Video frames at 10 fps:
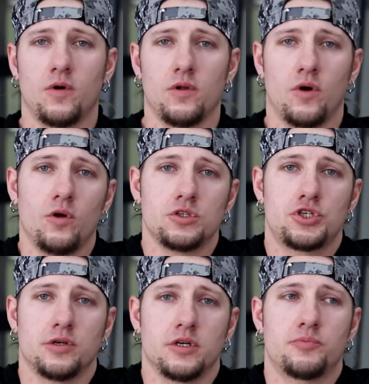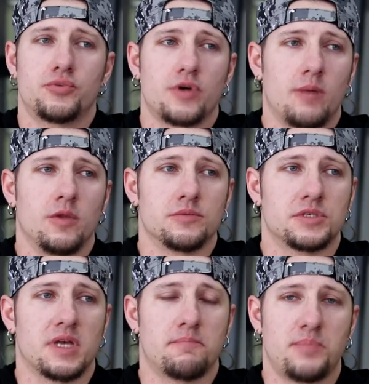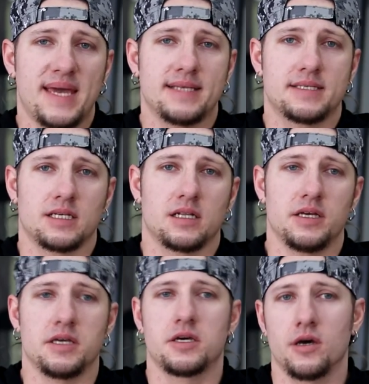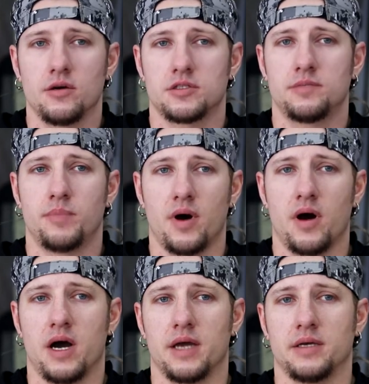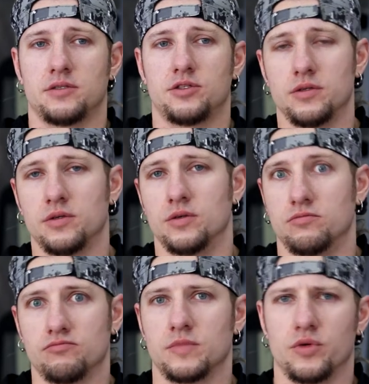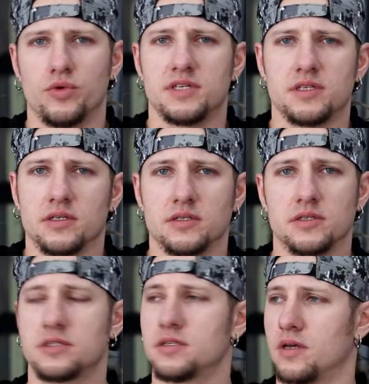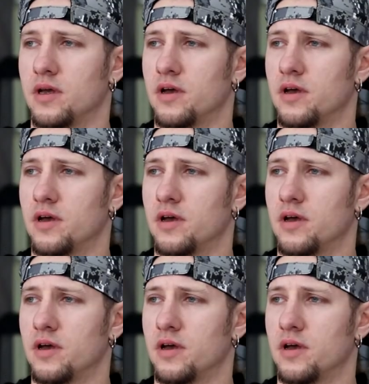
of all joint problems are basically caused by two reasons.